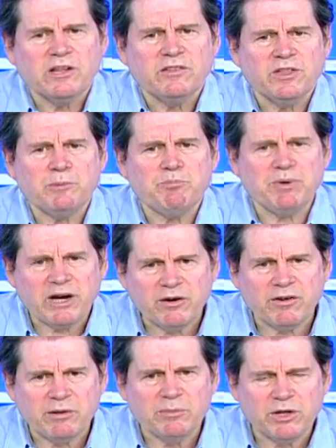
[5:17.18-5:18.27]
that
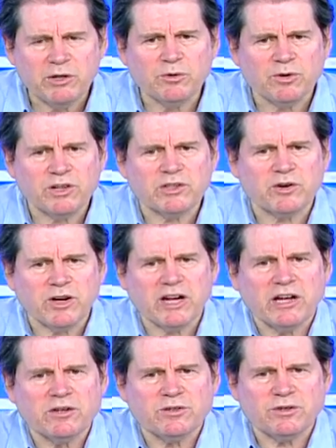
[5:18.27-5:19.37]
bury manure in the ground to